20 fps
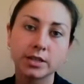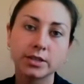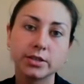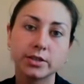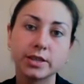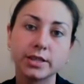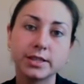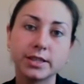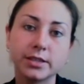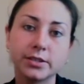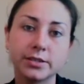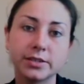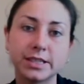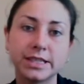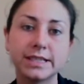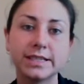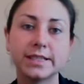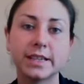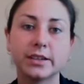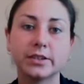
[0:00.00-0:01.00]
So this
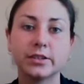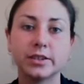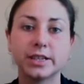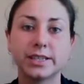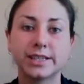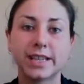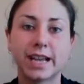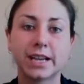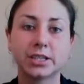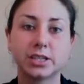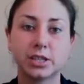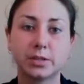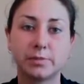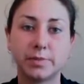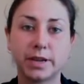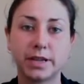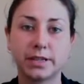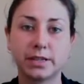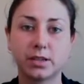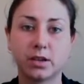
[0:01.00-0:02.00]
literacy center is actually
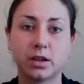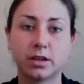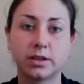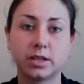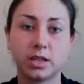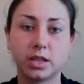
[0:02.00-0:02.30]
based on